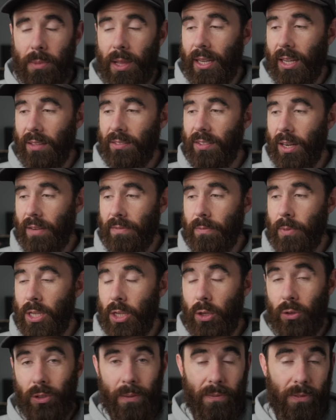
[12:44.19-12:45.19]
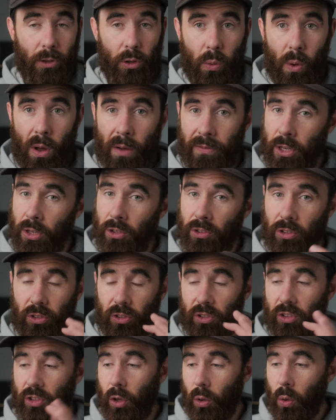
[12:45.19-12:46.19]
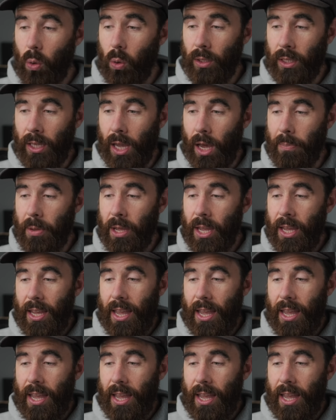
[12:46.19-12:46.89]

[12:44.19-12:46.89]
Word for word: Like I said, I've been using them for 12 years. They're still holding up.